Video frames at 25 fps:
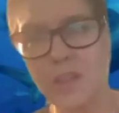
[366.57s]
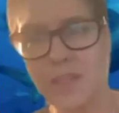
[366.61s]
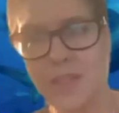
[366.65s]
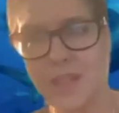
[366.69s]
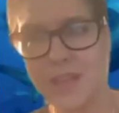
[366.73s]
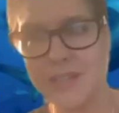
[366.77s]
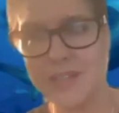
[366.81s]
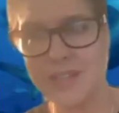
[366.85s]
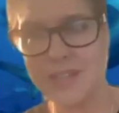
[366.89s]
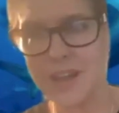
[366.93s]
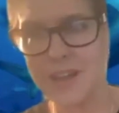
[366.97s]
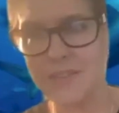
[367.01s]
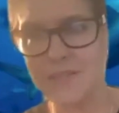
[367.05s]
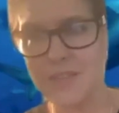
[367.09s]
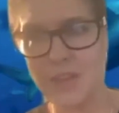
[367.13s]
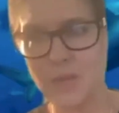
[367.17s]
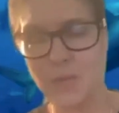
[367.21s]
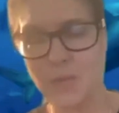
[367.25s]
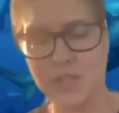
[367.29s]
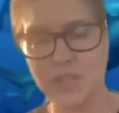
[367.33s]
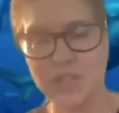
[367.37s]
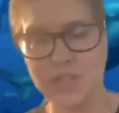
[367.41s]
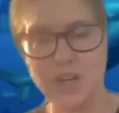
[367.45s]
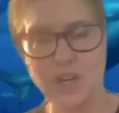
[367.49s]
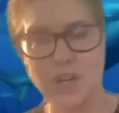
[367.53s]
than diving
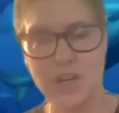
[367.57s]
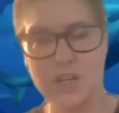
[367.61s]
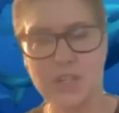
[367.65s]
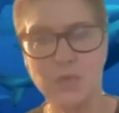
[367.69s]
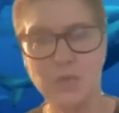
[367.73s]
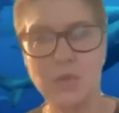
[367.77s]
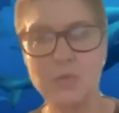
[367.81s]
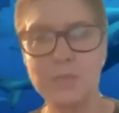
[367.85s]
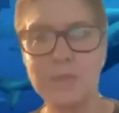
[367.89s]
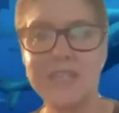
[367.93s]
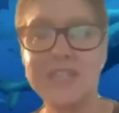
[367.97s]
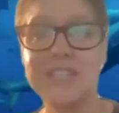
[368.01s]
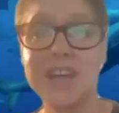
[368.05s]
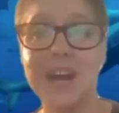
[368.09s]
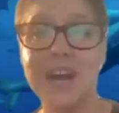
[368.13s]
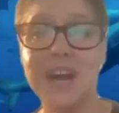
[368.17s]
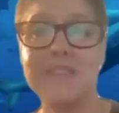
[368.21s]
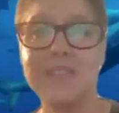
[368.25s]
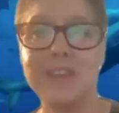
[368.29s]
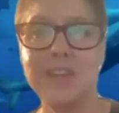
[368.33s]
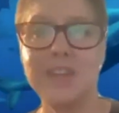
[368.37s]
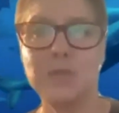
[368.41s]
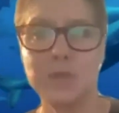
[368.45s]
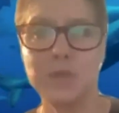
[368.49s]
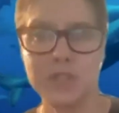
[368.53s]
with sharks would be
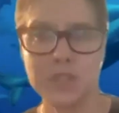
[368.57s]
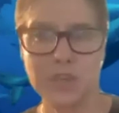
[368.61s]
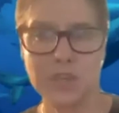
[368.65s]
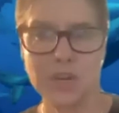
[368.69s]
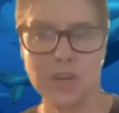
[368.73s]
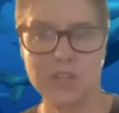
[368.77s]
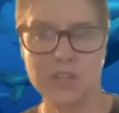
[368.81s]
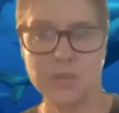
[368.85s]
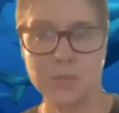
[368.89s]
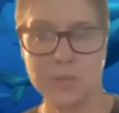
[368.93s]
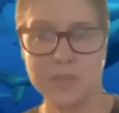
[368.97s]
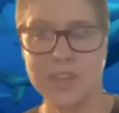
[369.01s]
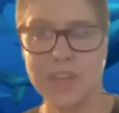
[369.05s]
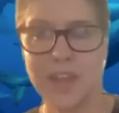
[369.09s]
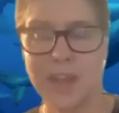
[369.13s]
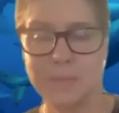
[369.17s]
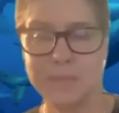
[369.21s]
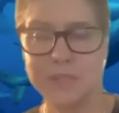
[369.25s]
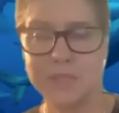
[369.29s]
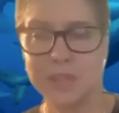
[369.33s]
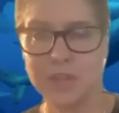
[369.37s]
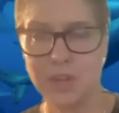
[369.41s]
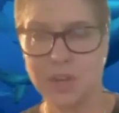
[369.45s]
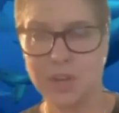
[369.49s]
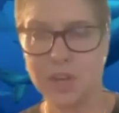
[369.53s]
diving with sharks with
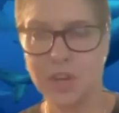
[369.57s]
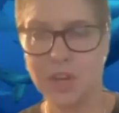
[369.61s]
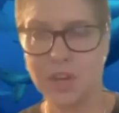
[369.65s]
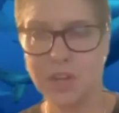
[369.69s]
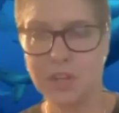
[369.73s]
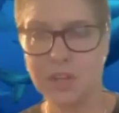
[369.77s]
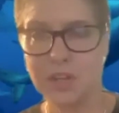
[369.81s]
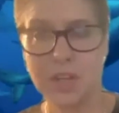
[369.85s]
Captain Kirk.